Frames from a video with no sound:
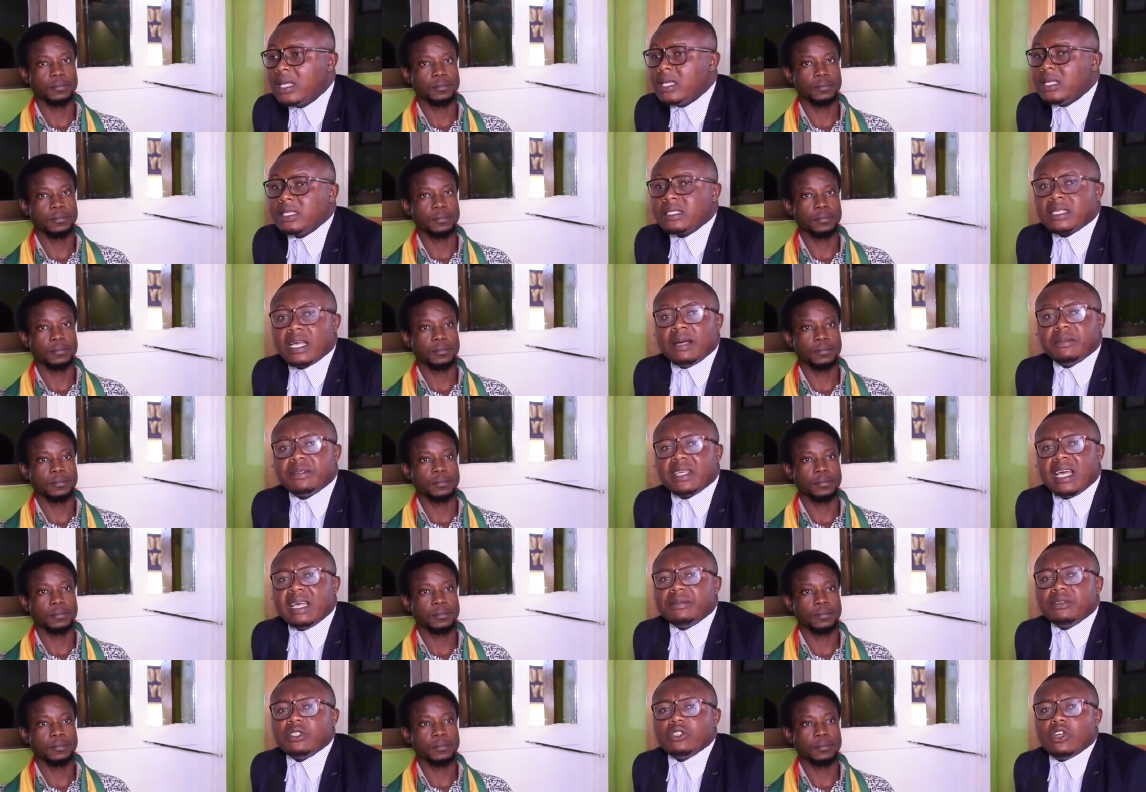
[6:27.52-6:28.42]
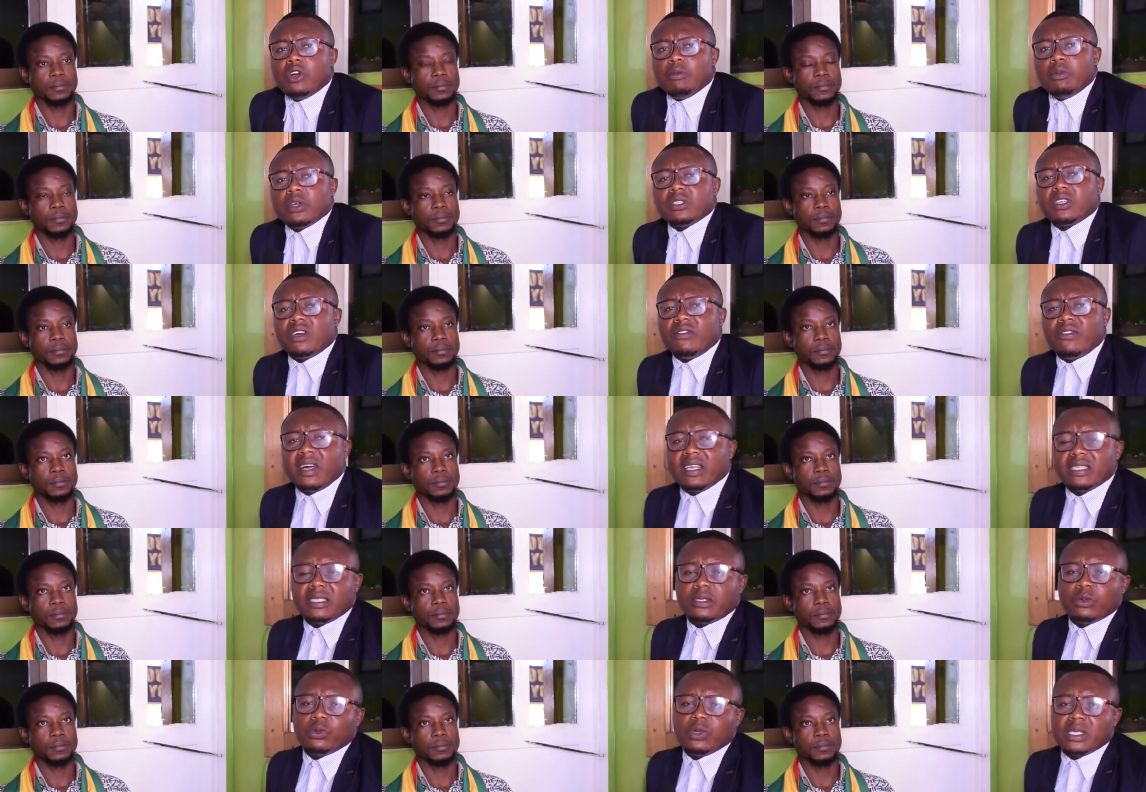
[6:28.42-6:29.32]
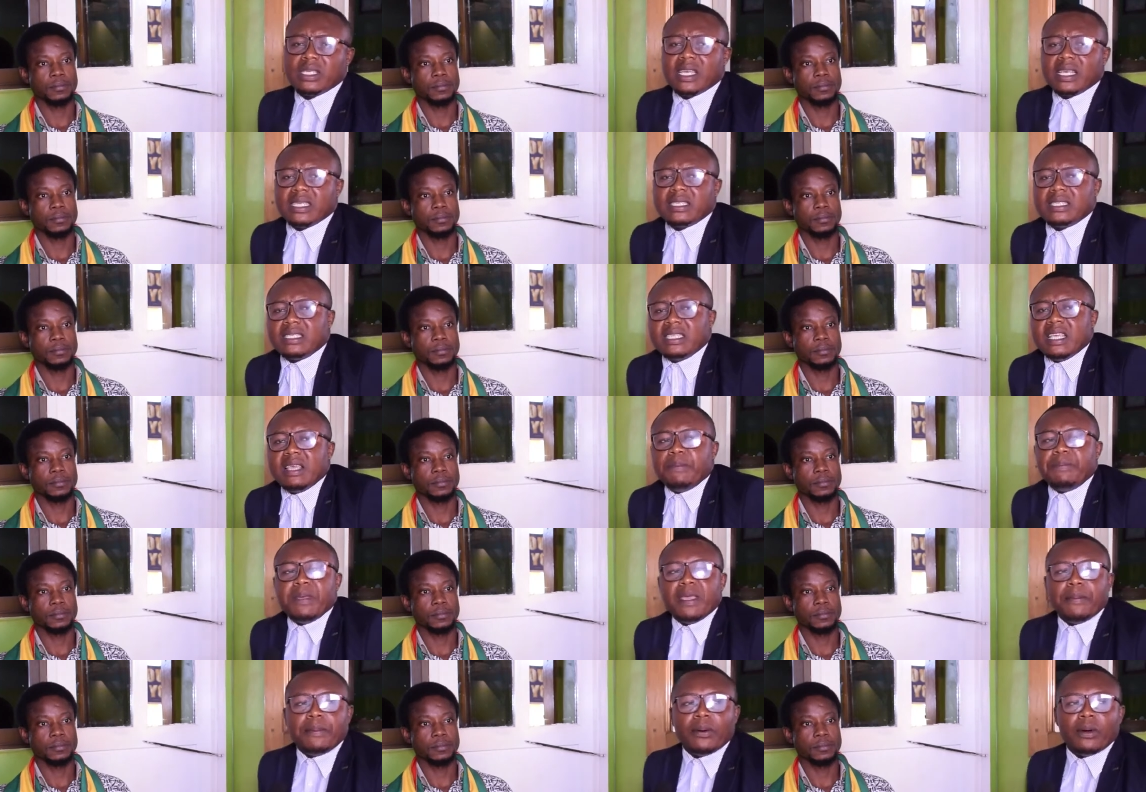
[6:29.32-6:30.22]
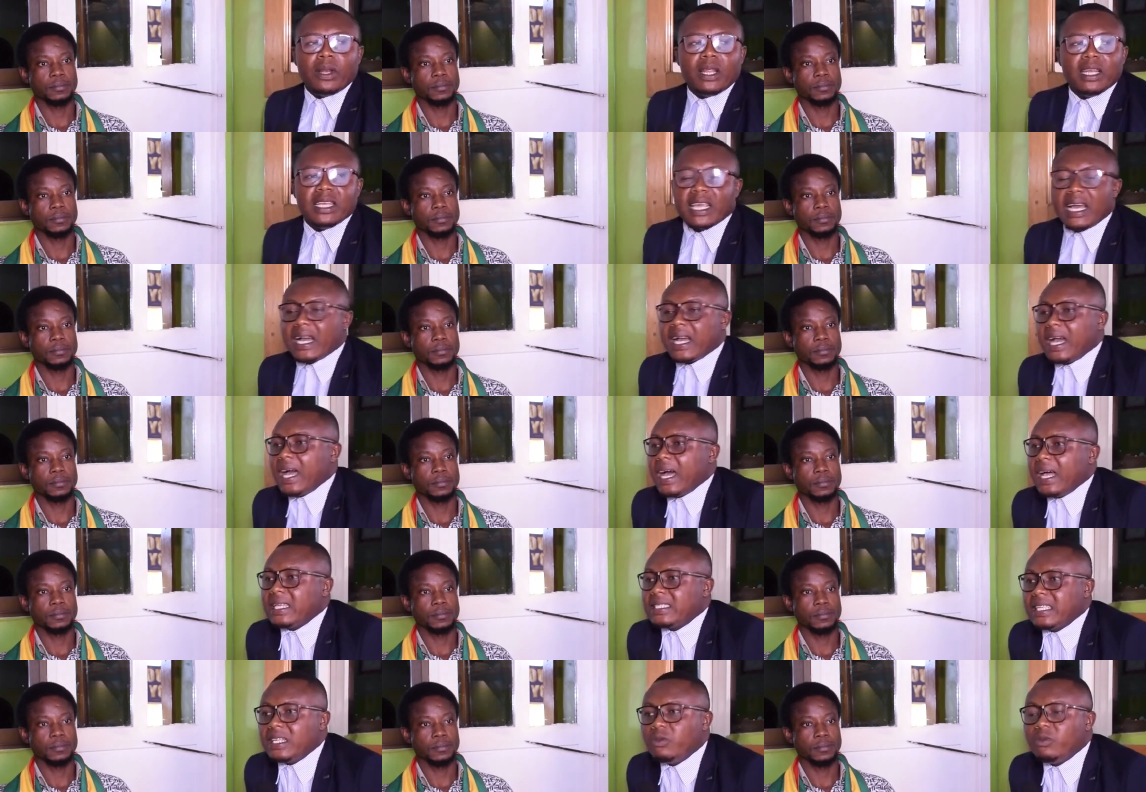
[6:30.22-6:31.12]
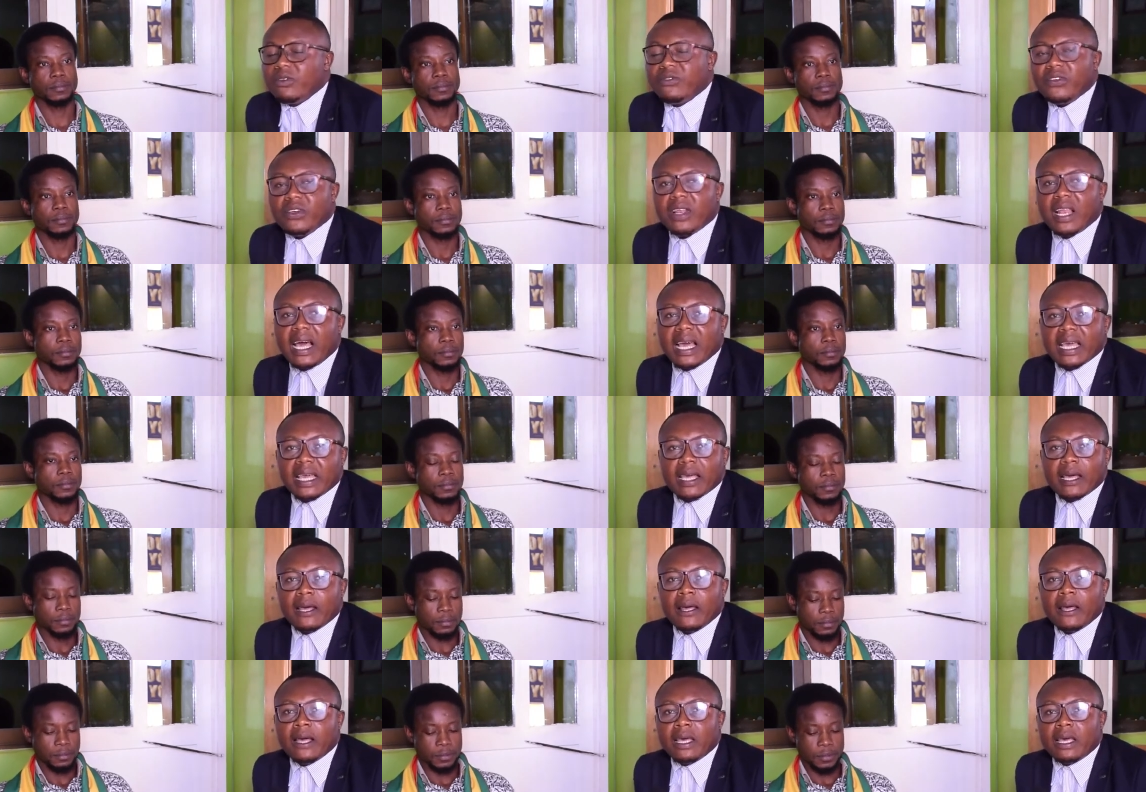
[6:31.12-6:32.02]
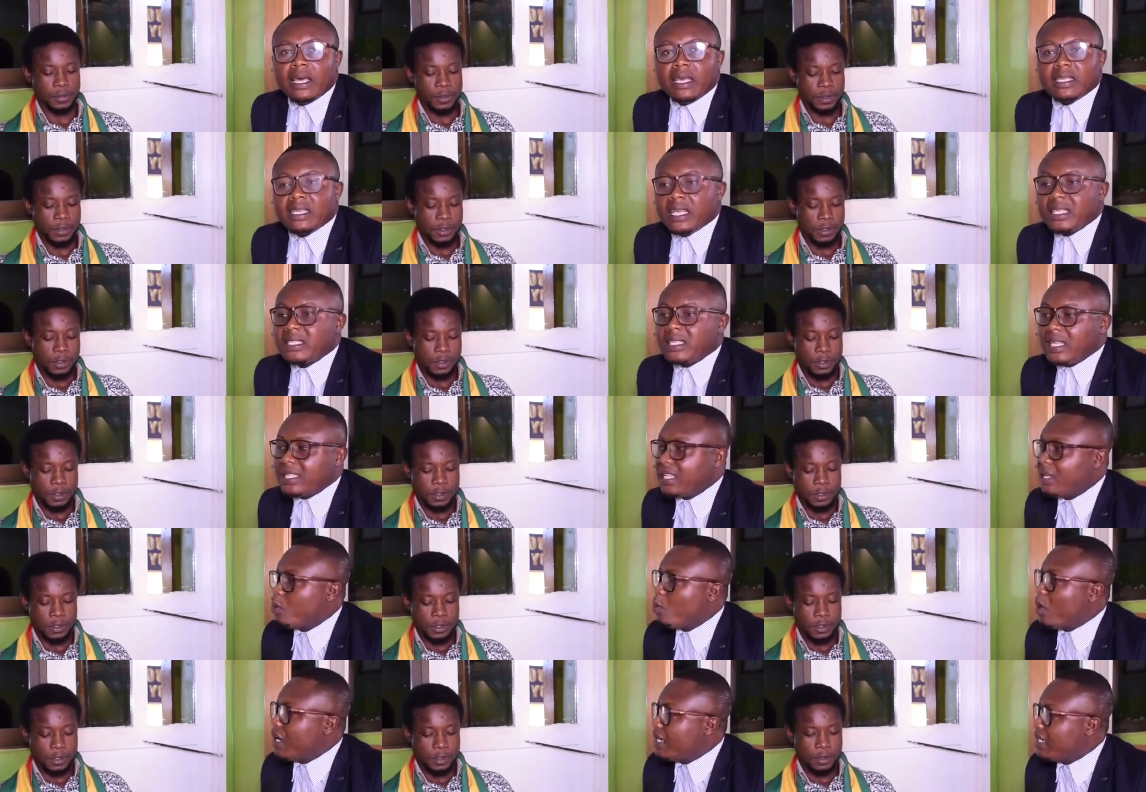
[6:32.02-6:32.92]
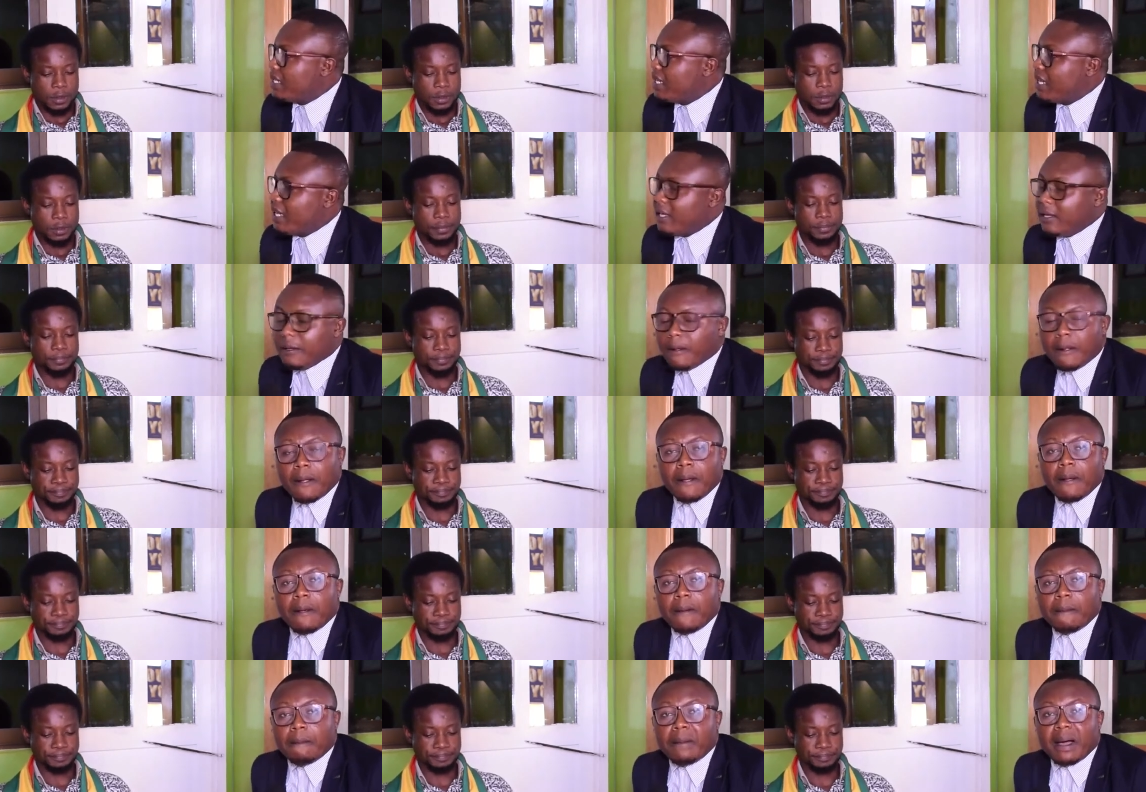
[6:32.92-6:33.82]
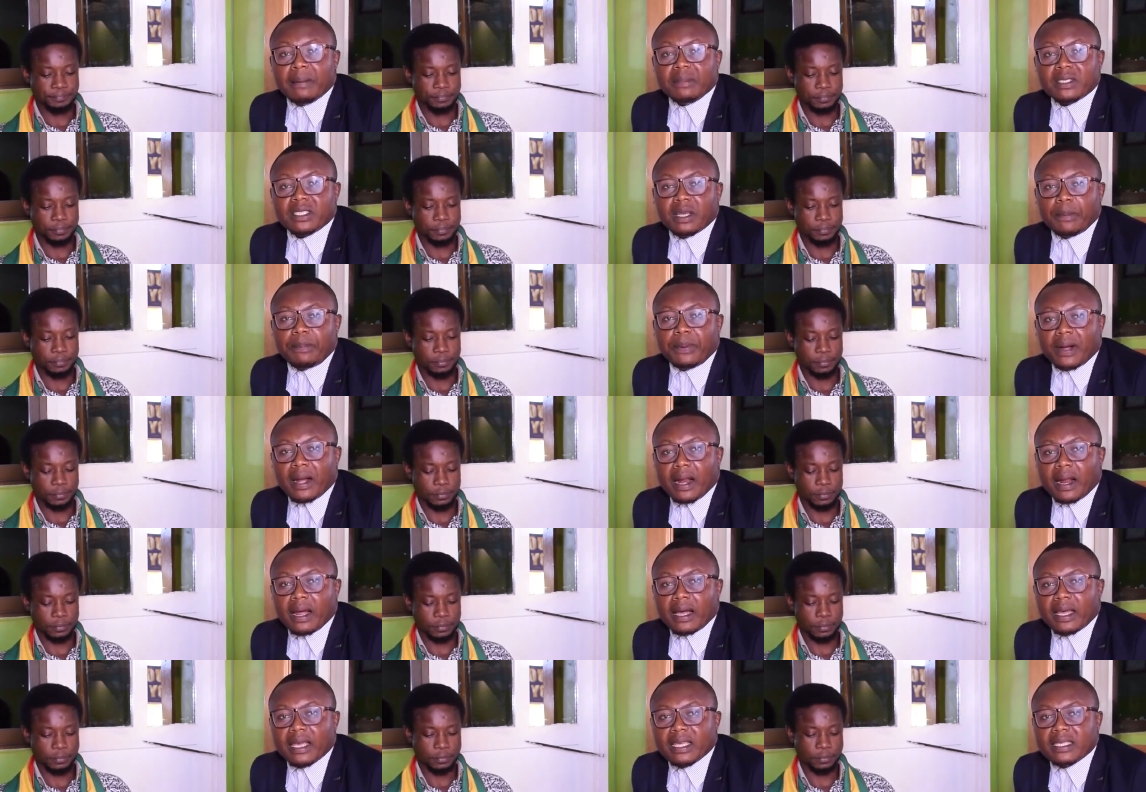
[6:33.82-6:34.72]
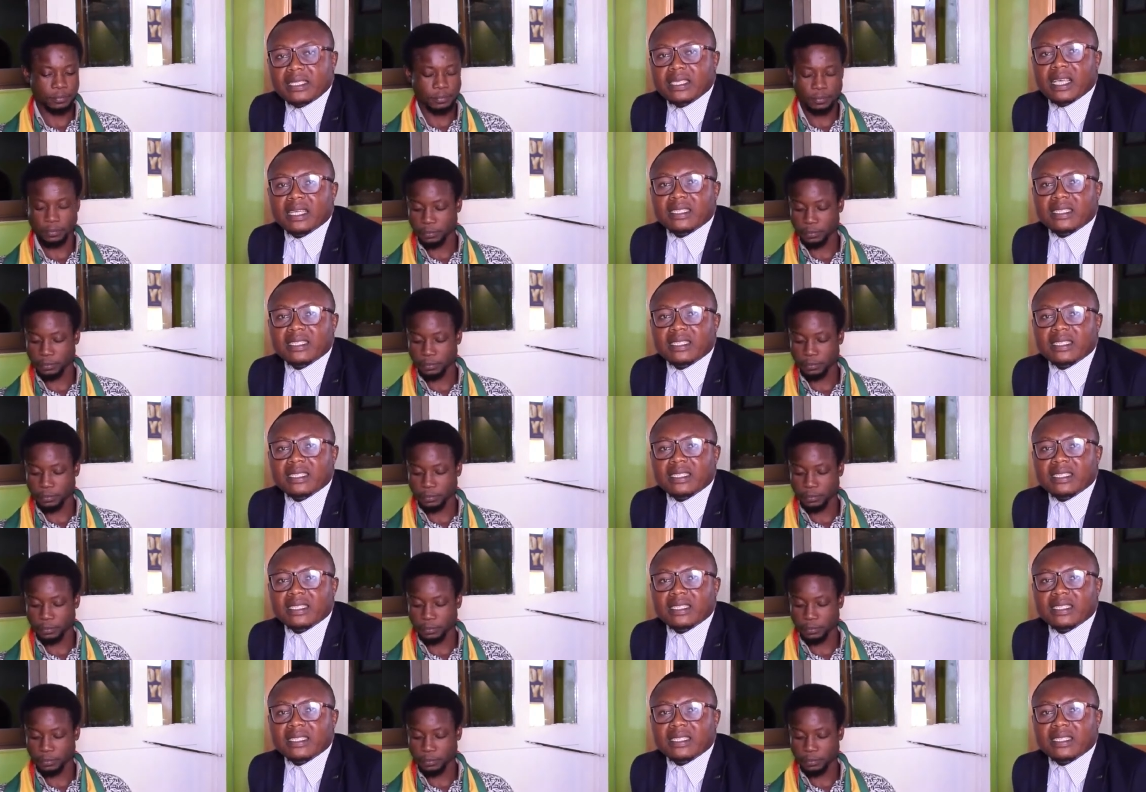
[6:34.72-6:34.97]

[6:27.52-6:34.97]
Speaker 1: Sometimes, you know, most of us, we just see people in their cars and we feel like it just started one day. But Mister Prah is here